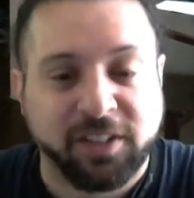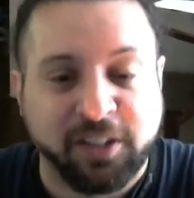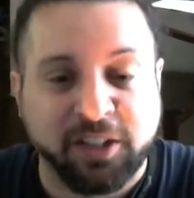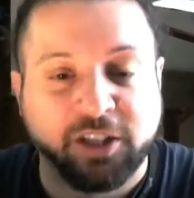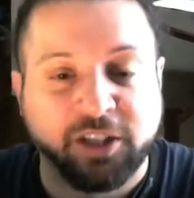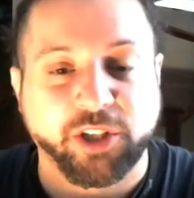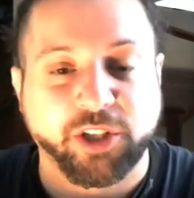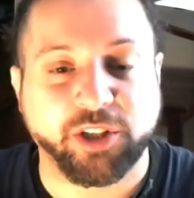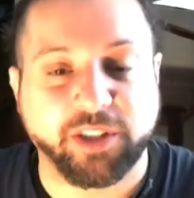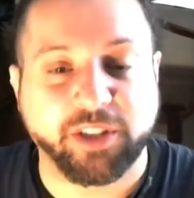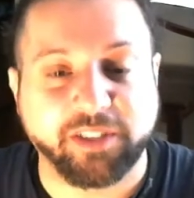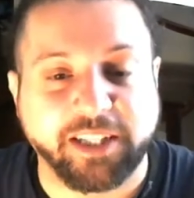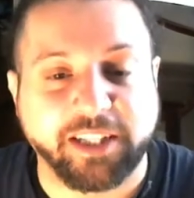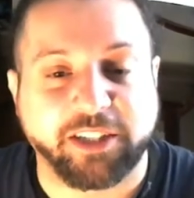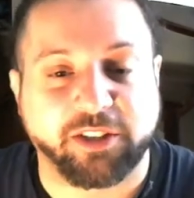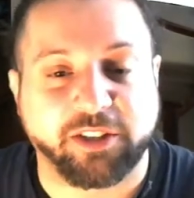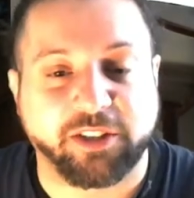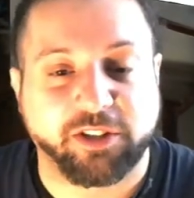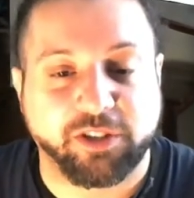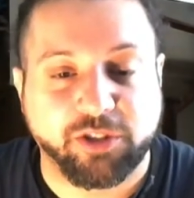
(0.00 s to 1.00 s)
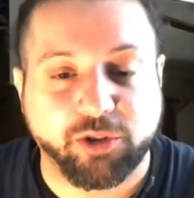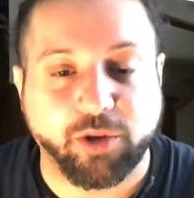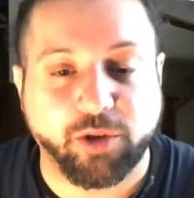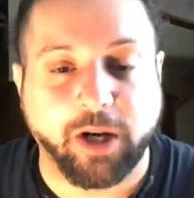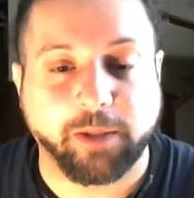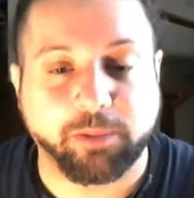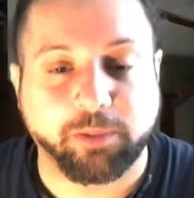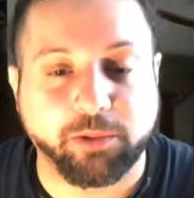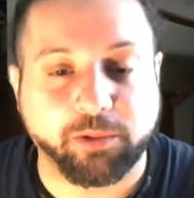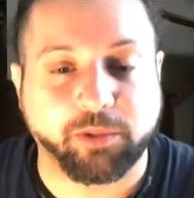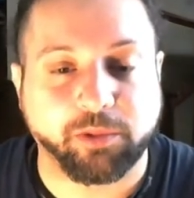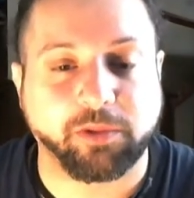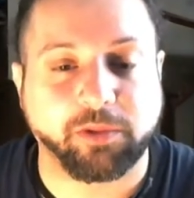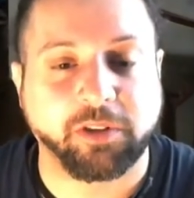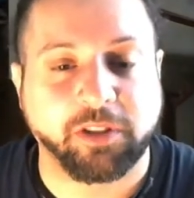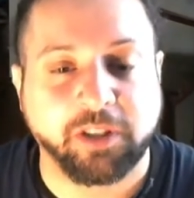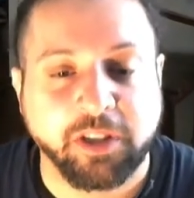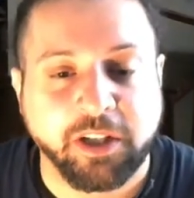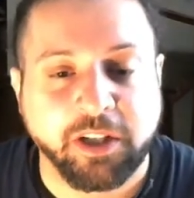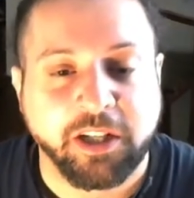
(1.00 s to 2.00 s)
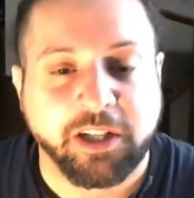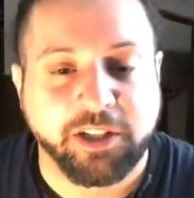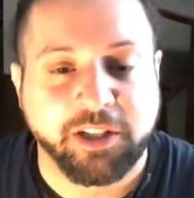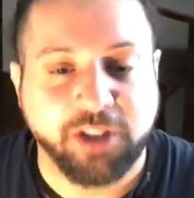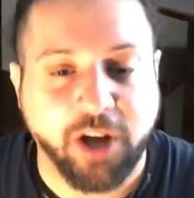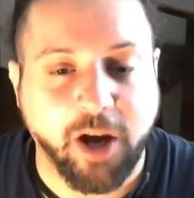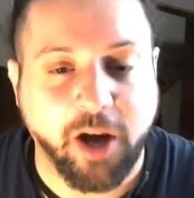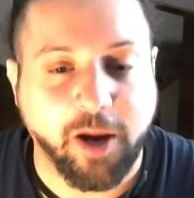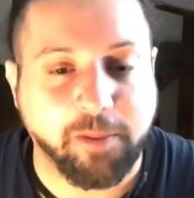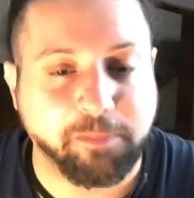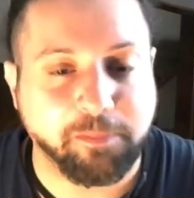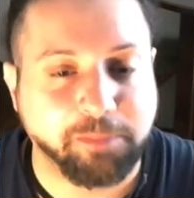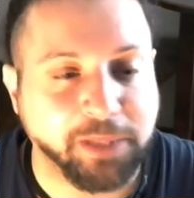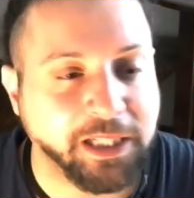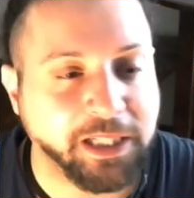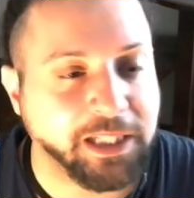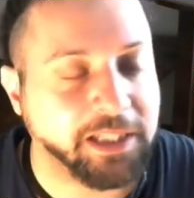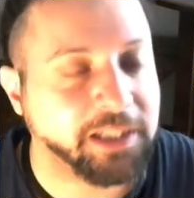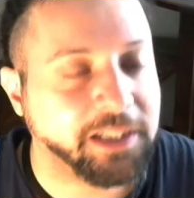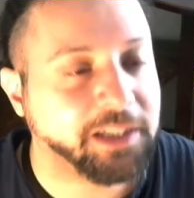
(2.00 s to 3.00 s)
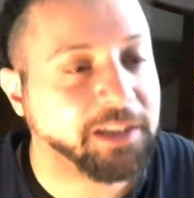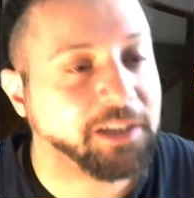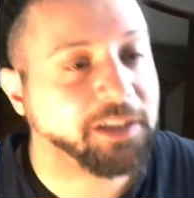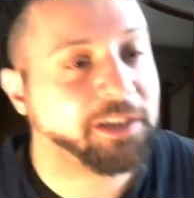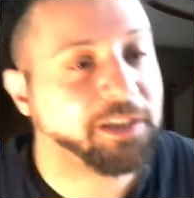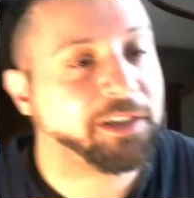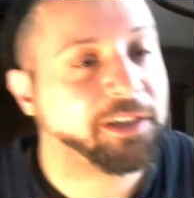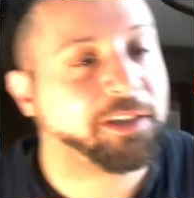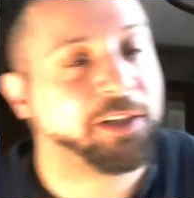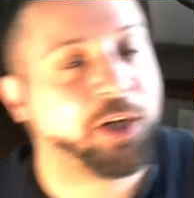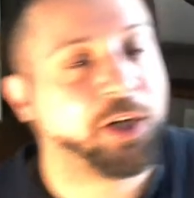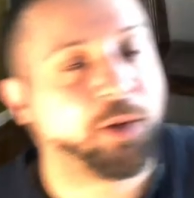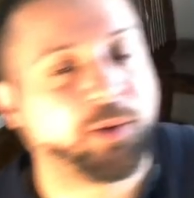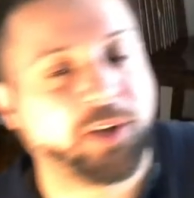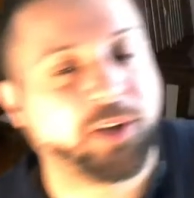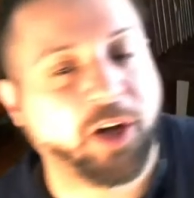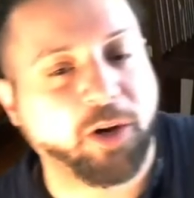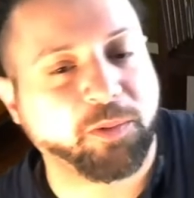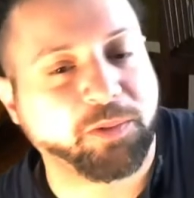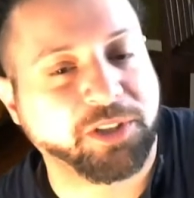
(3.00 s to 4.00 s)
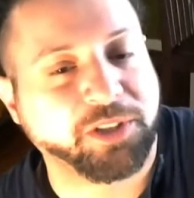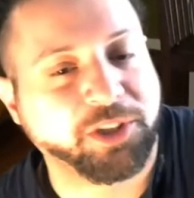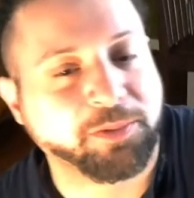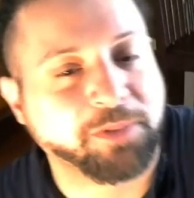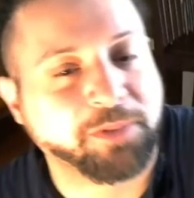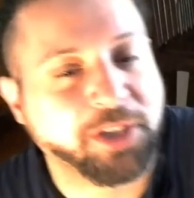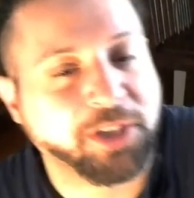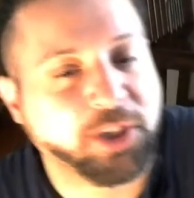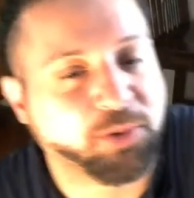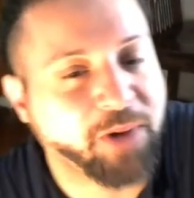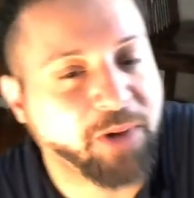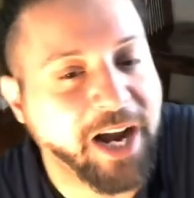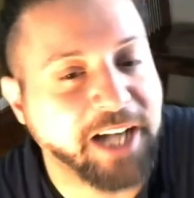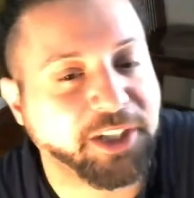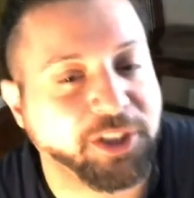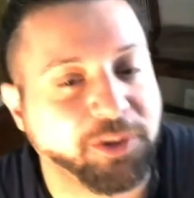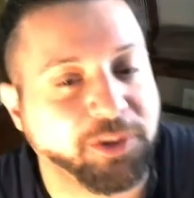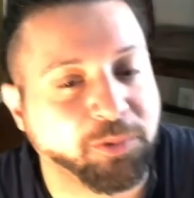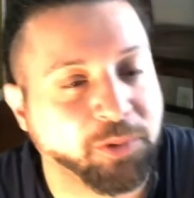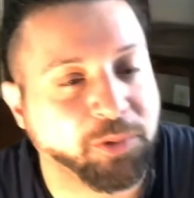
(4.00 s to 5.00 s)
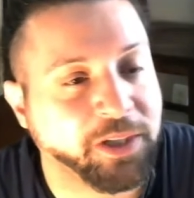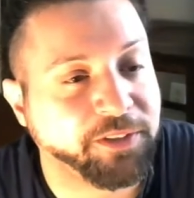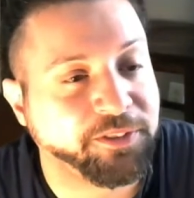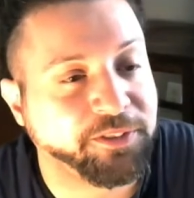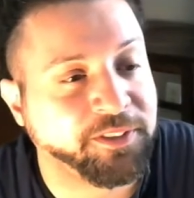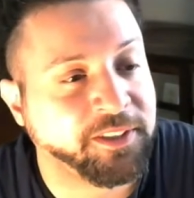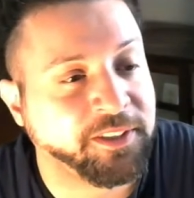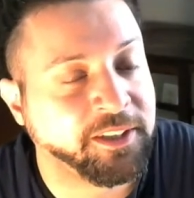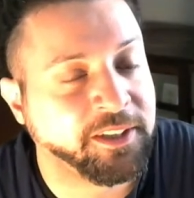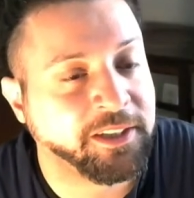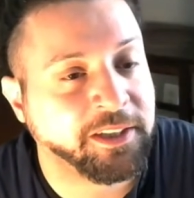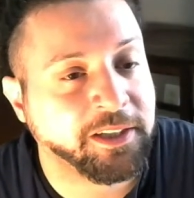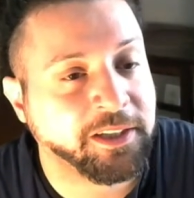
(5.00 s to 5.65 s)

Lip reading: good like tribal tom beat going on with some thrashing riffing